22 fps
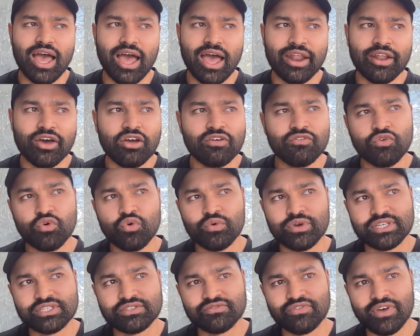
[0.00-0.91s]
And I've
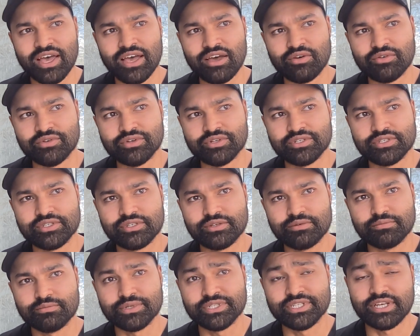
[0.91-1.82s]
always found,
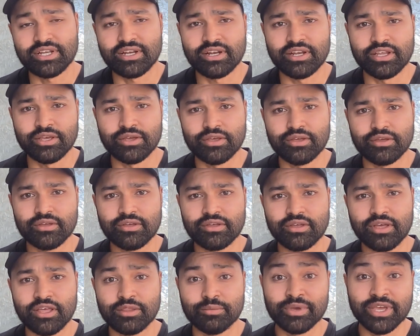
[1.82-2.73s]
particularly
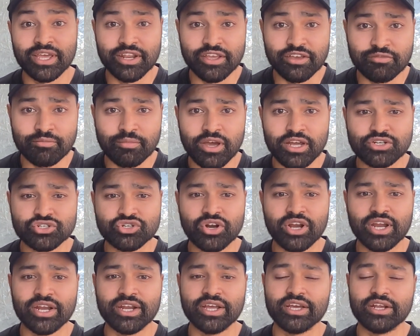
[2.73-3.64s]
at the beginning of my
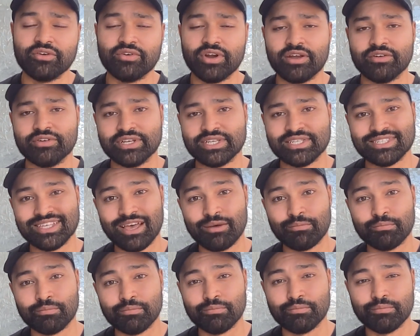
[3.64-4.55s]
training and around
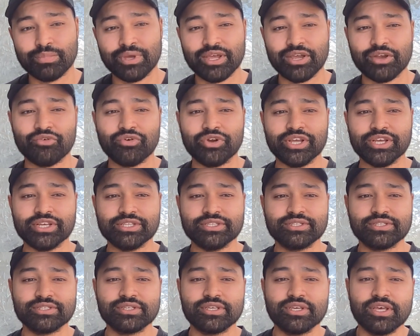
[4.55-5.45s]
exam
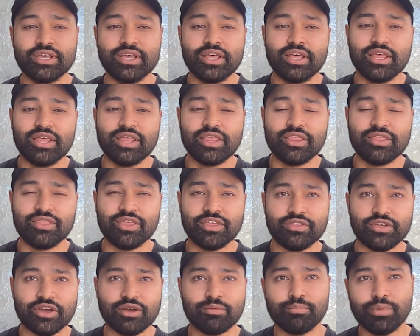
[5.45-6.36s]
periods,
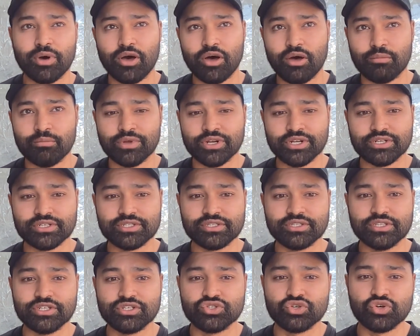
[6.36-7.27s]
that the
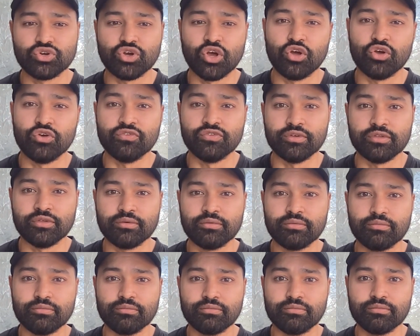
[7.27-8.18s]
compartment that took over
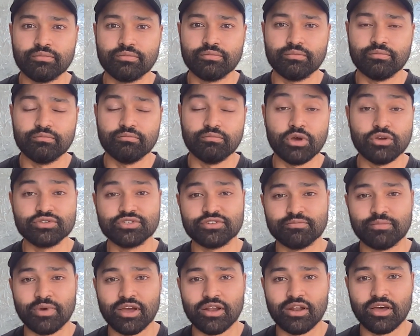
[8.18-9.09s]

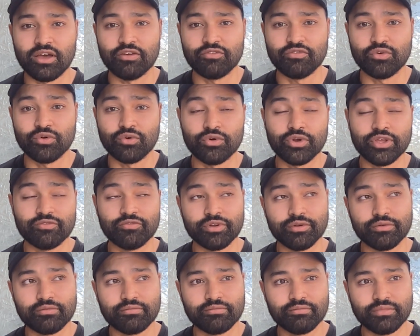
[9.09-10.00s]
most of my life, or
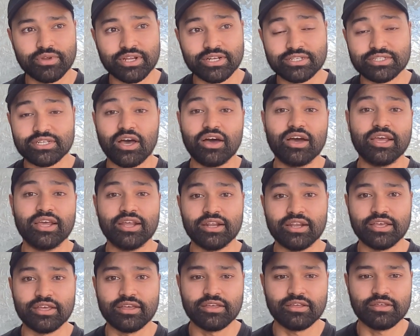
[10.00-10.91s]
even
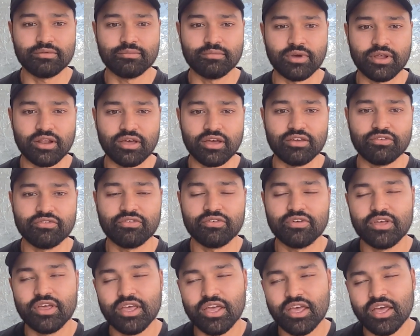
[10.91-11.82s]
entirely my life,
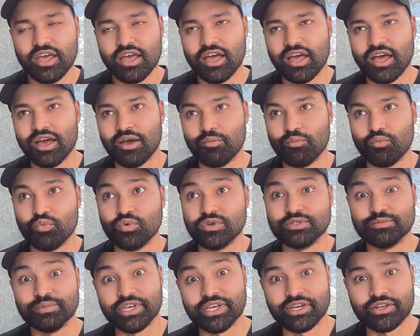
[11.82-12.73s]
um,
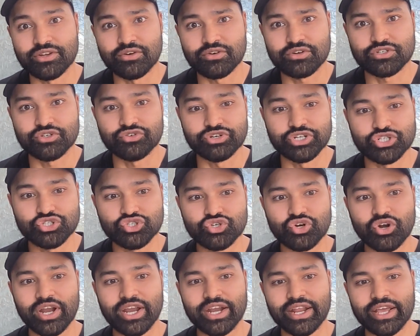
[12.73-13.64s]
was being a doctor in
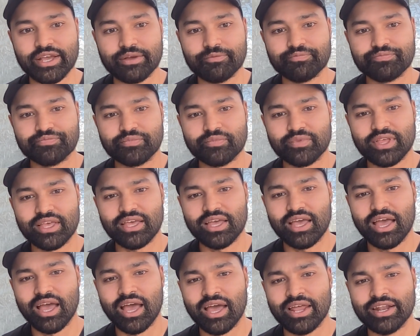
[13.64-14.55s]
training.
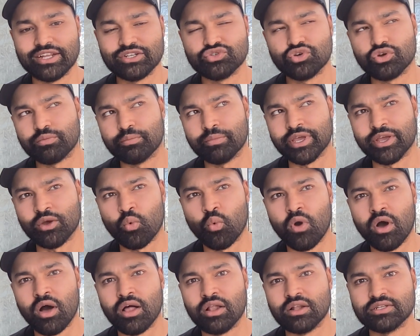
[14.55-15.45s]
And it took me a
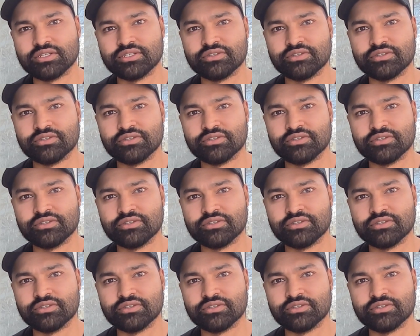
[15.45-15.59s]
while